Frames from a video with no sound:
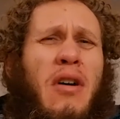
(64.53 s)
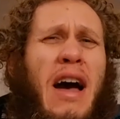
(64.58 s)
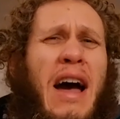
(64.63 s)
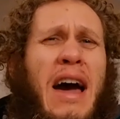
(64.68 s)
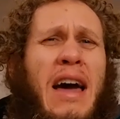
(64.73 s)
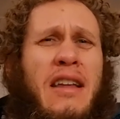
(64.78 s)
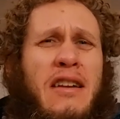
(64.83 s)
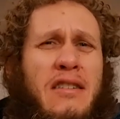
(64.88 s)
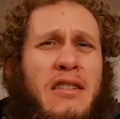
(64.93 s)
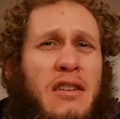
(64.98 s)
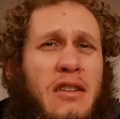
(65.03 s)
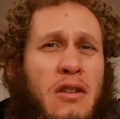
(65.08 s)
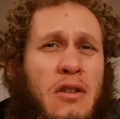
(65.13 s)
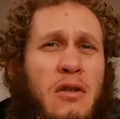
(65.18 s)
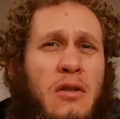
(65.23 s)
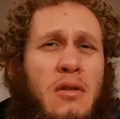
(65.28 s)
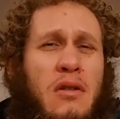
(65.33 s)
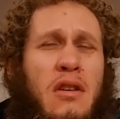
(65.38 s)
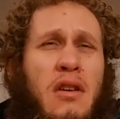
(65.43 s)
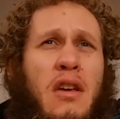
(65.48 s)

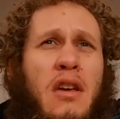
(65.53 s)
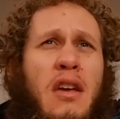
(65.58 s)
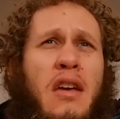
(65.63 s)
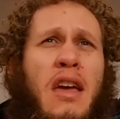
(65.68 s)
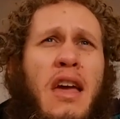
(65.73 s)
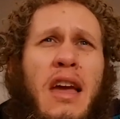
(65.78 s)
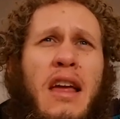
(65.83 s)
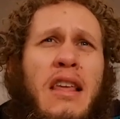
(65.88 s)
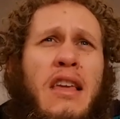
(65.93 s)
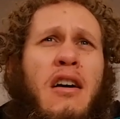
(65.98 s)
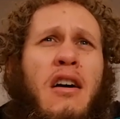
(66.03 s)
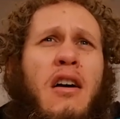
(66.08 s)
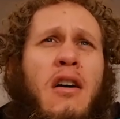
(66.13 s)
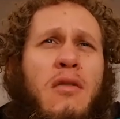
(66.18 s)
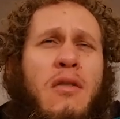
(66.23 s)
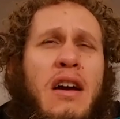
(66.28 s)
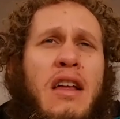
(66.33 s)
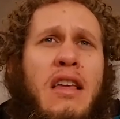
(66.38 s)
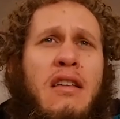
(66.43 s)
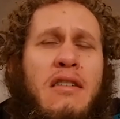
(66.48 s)
attitude, and he
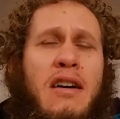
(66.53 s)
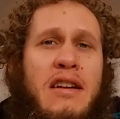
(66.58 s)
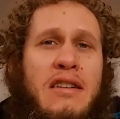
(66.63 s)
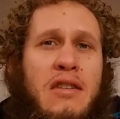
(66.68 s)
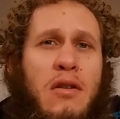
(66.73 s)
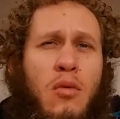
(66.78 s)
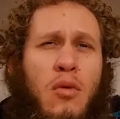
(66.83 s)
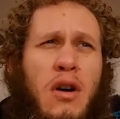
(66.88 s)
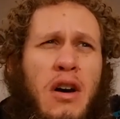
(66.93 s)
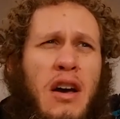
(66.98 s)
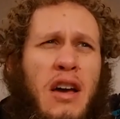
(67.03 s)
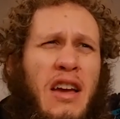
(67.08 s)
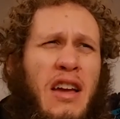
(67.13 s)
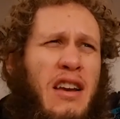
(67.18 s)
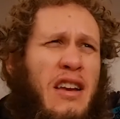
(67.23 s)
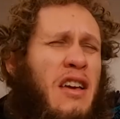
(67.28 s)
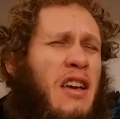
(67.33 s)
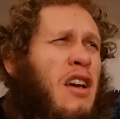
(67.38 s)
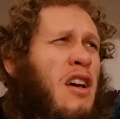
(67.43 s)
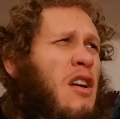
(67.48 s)
already liked the wine.